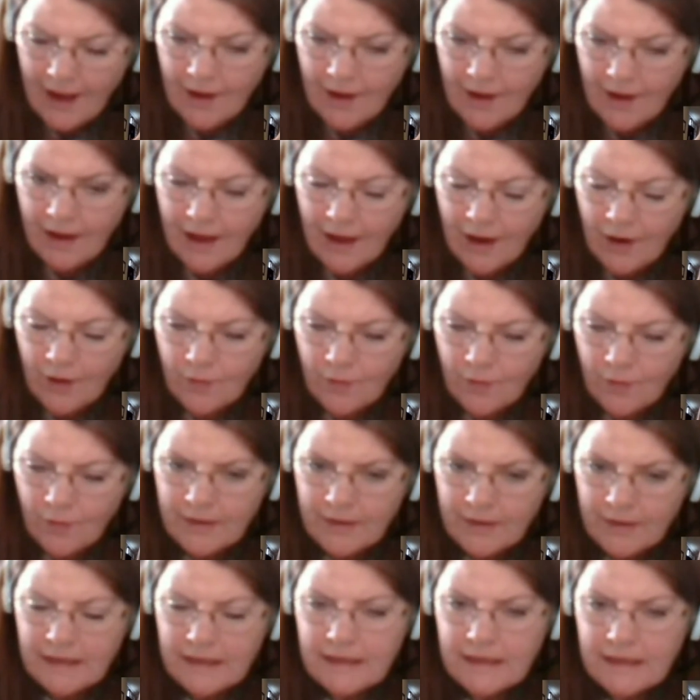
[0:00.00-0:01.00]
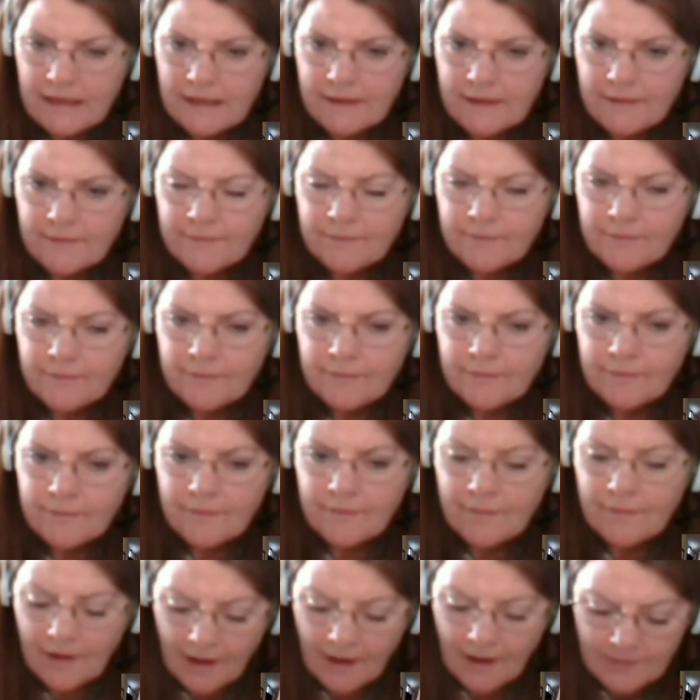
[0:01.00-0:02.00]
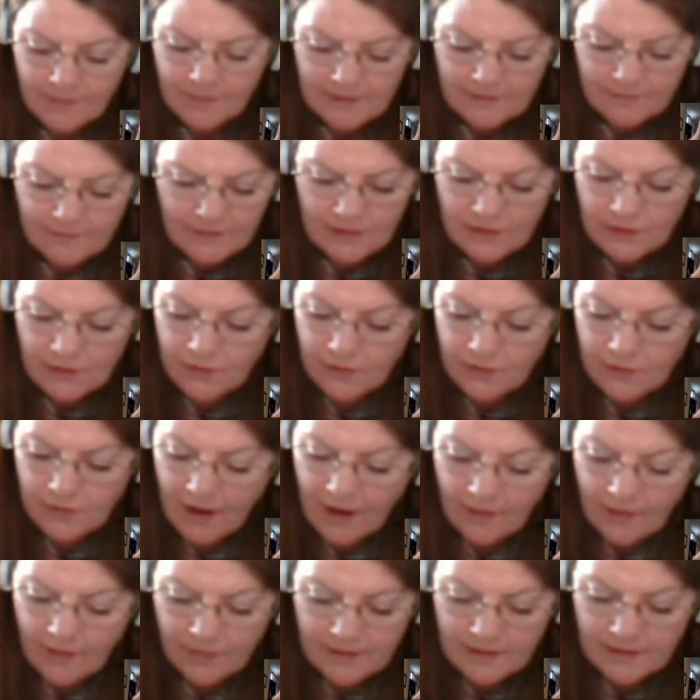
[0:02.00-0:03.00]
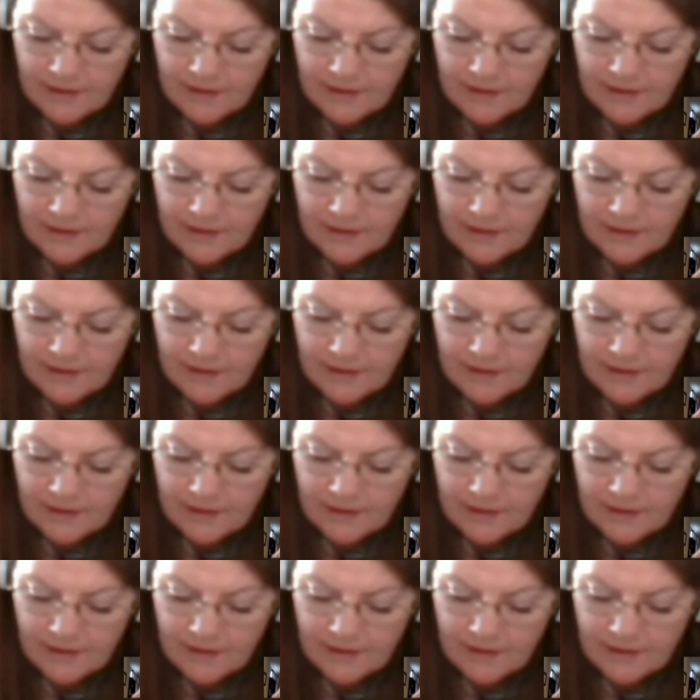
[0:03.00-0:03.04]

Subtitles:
how many? I'm going to figure out